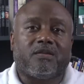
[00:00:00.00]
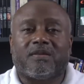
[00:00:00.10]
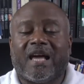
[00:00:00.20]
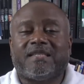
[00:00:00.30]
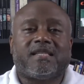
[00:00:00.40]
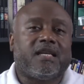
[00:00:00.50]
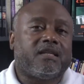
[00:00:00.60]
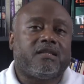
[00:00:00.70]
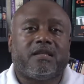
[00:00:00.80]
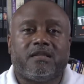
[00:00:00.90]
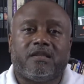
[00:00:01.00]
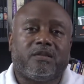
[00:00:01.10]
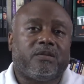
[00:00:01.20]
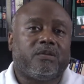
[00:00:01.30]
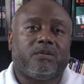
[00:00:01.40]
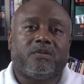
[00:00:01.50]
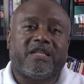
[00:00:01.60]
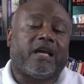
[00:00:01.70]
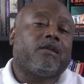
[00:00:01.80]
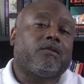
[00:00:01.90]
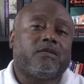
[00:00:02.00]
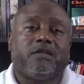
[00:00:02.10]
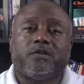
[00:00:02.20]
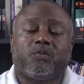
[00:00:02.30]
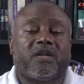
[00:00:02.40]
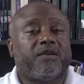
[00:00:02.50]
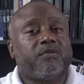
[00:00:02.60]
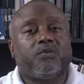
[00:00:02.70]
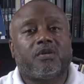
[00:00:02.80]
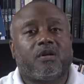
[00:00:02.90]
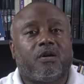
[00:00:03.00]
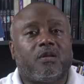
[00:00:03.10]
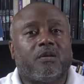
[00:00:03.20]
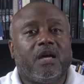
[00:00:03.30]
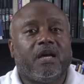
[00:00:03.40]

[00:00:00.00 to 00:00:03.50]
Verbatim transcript: know, light skinned dudes, yellow dudes, whatever you want to call them.